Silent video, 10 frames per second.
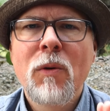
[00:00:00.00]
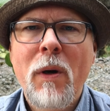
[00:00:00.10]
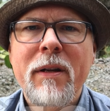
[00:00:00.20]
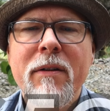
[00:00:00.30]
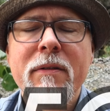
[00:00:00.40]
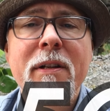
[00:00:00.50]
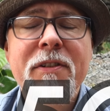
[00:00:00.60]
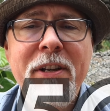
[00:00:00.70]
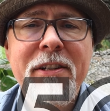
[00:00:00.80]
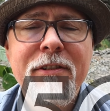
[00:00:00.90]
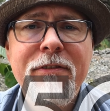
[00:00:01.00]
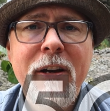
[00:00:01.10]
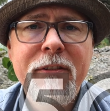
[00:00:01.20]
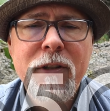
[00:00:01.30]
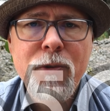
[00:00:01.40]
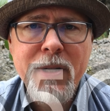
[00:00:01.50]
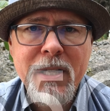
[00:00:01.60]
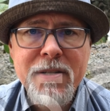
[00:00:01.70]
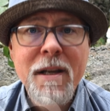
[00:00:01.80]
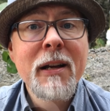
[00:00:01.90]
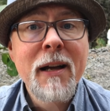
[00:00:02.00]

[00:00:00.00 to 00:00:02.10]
165 degrees.